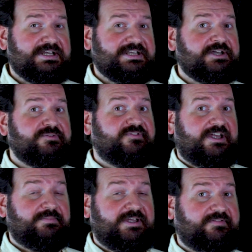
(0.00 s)
none of
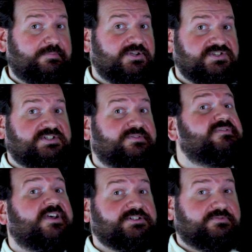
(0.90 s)
them have a positive
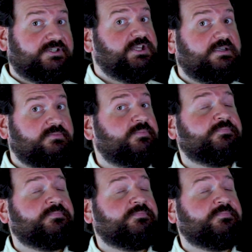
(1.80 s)
effect on the game.